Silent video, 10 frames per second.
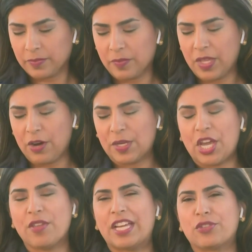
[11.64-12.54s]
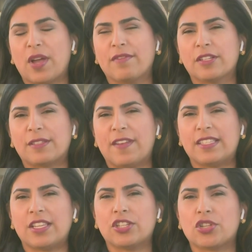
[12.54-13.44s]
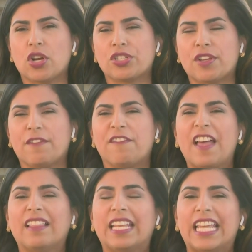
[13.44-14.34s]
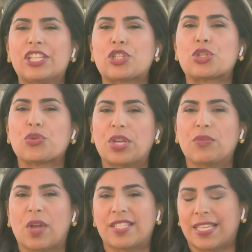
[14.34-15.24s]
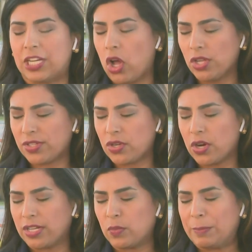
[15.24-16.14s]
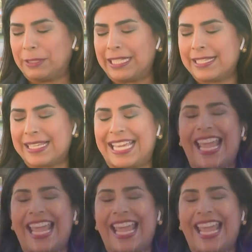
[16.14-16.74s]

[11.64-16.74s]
There we go. That driver is facing a charge of felony street racing. It all started when police say an